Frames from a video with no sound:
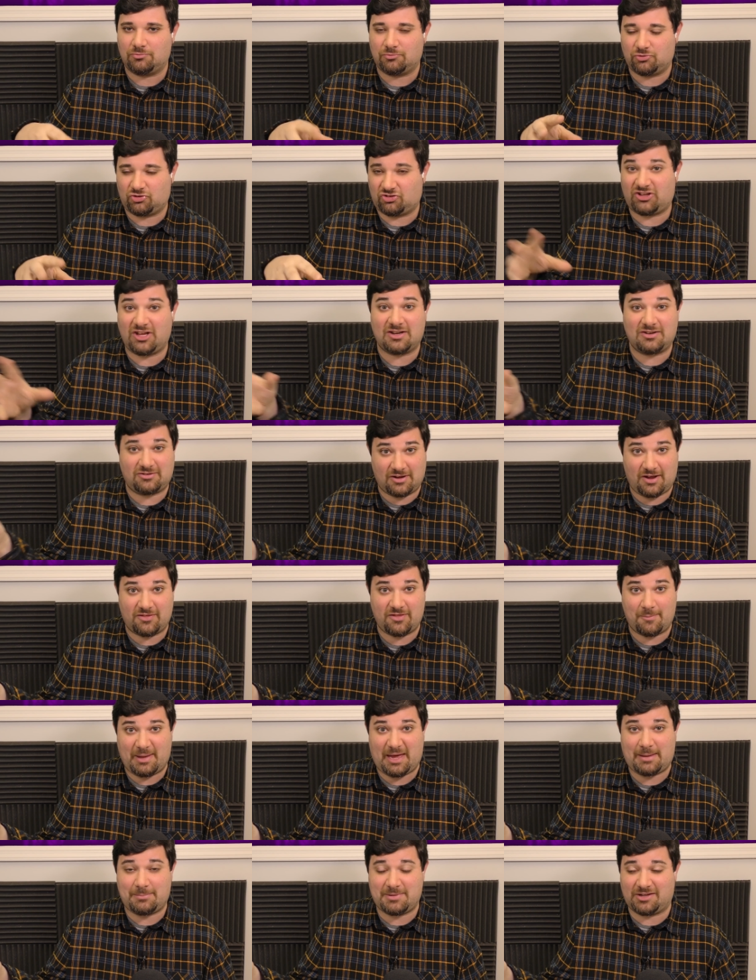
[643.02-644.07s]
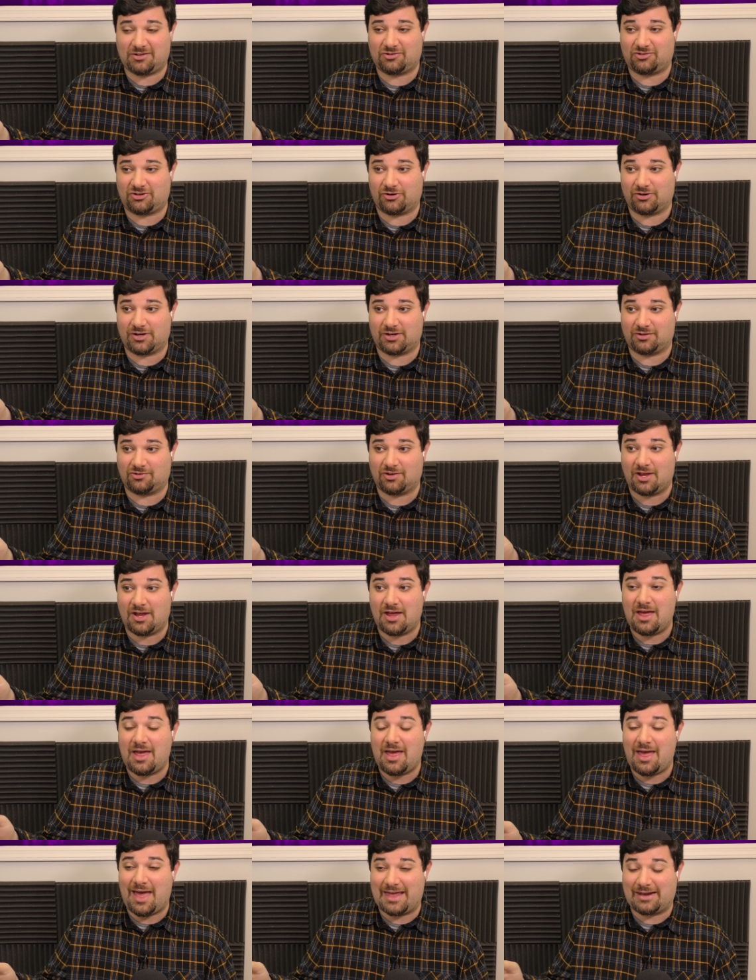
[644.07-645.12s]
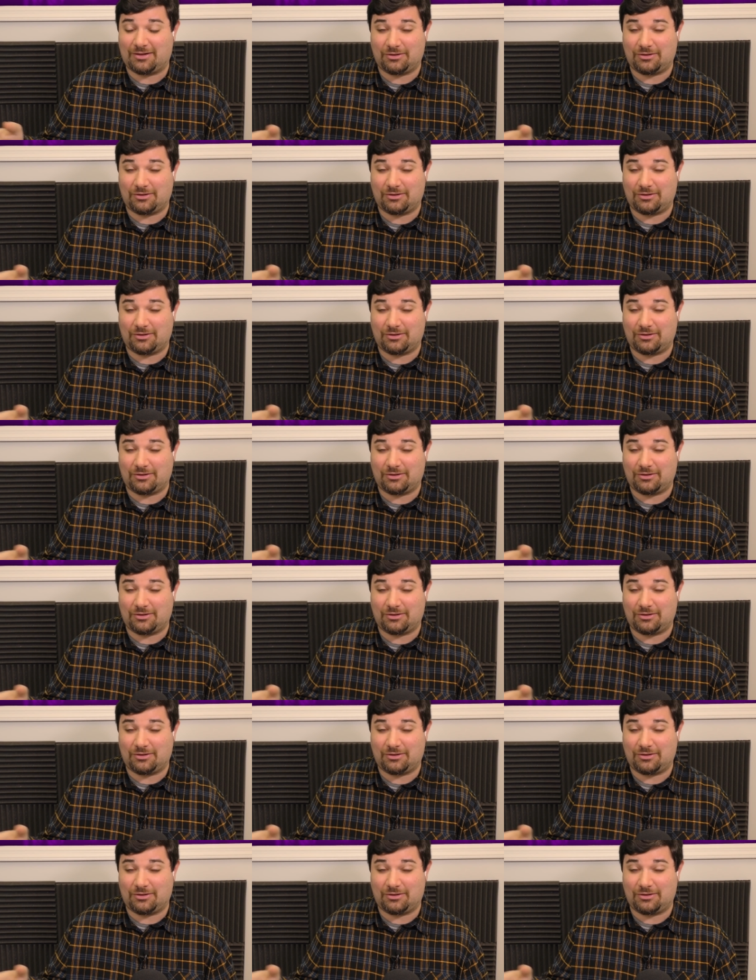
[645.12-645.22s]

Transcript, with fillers: stint on the Batman series, and